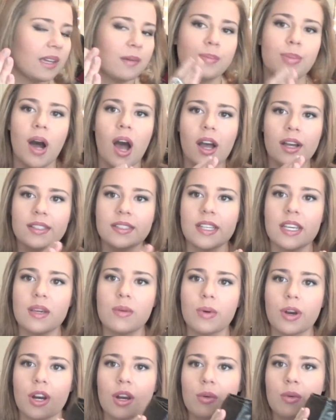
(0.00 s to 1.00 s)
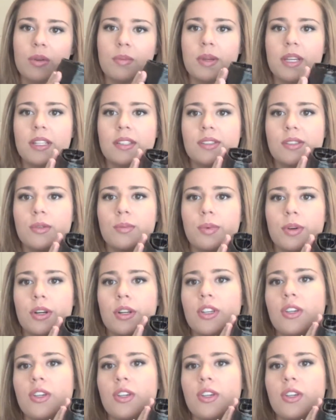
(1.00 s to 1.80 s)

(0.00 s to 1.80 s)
boxy where it would be super,